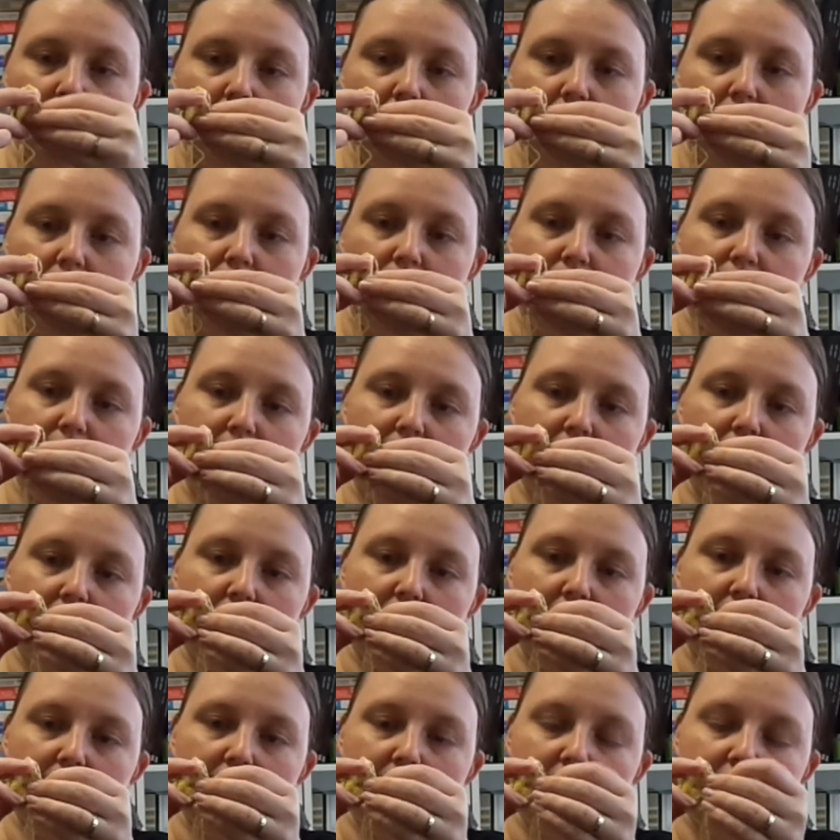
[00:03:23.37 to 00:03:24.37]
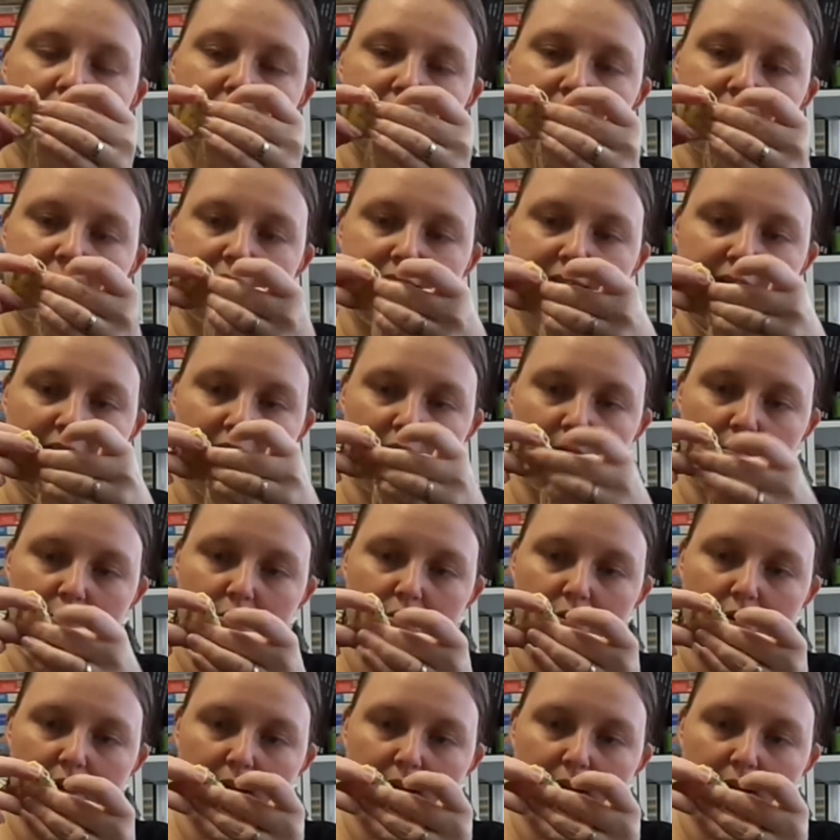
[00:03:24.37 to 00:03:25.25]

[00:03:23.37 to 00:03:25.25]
thicker and stable